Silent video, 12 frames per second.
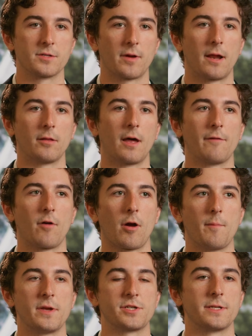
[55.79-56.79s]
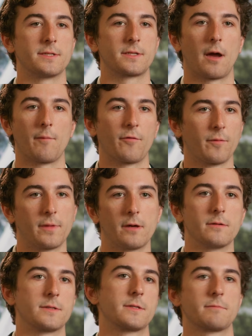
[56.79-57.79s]
right? A lot of our emissions come from
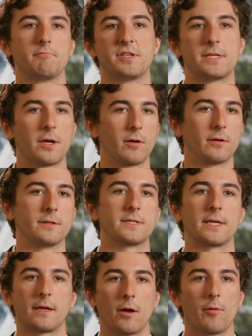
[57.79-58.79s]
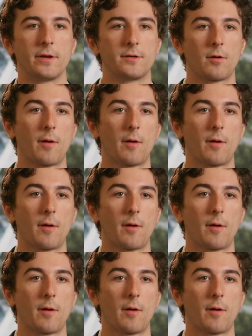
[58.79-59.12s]
those materials that go into our